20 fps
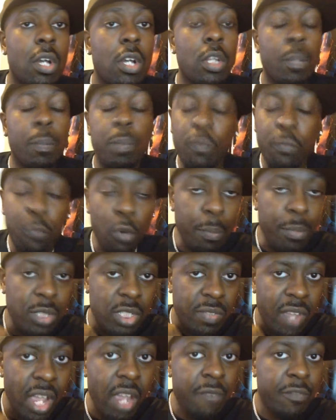The
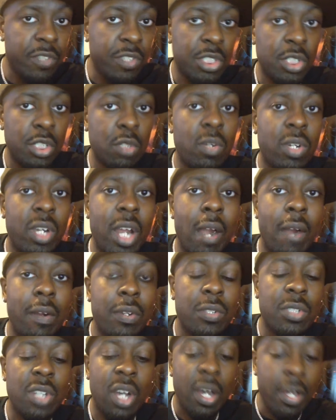performance of every single
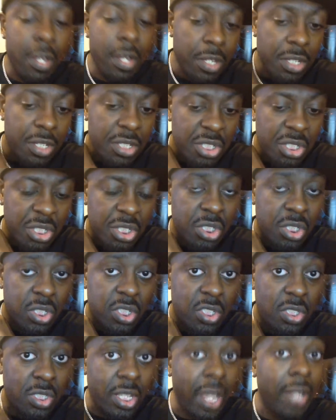character,
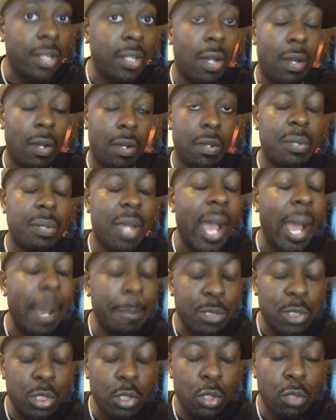stellar.
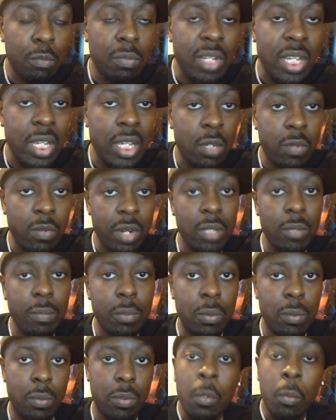Absolutely
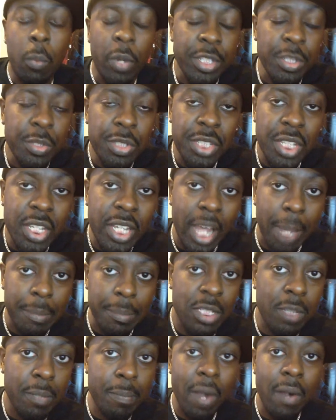incredible. When you see
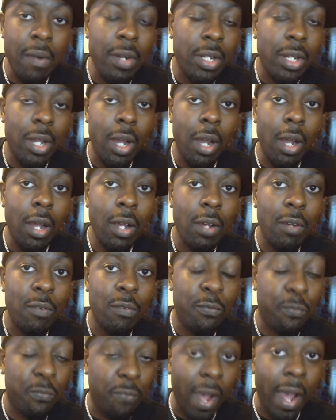Captain America
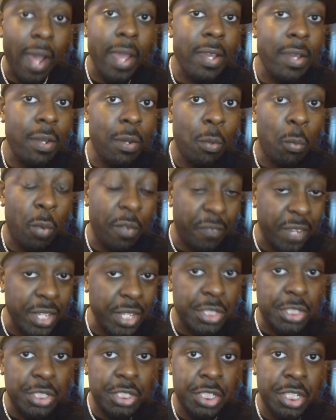fight with
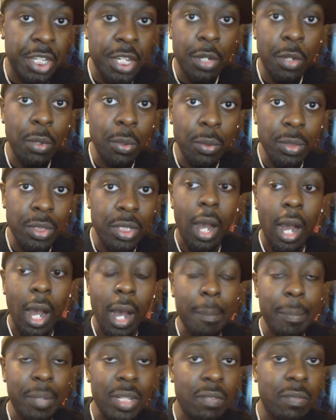his shield,
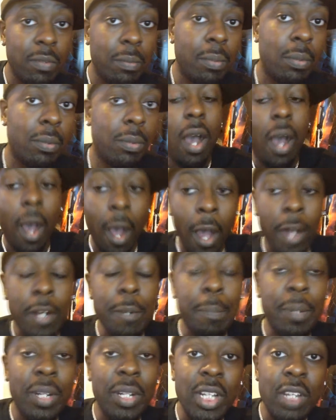
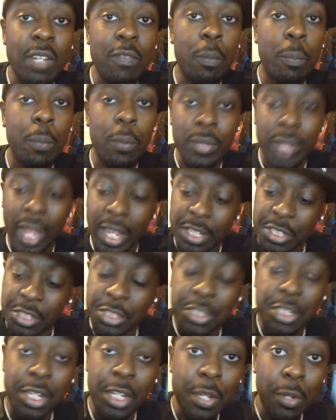unbelievable. That
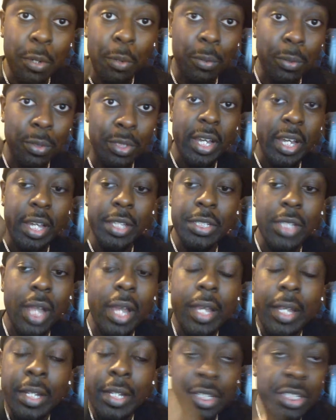shield is
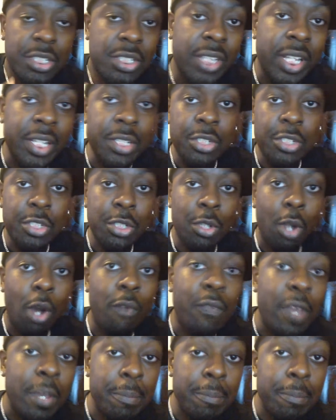like an extension of